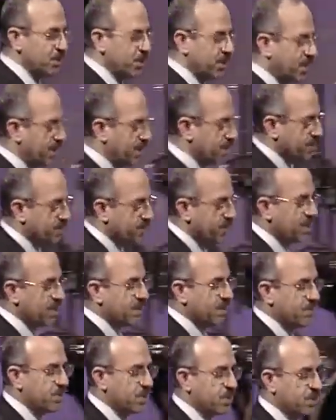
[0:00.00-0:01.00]
kill
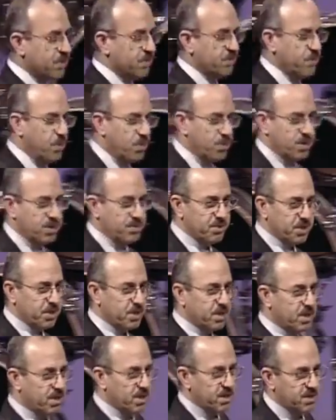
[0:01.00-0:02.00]
4
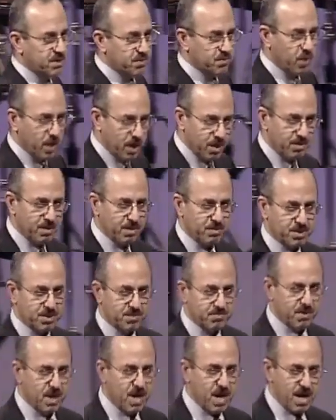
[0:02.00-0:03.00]
Christian girls. One of them
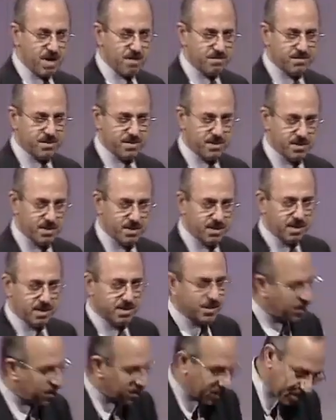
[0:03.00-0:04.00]
survived.
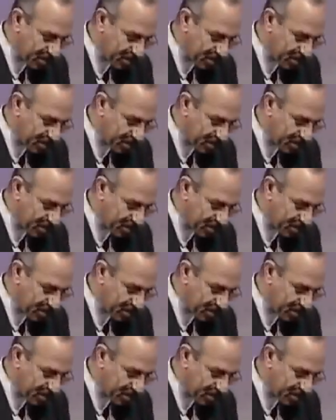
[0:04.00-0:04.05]
Just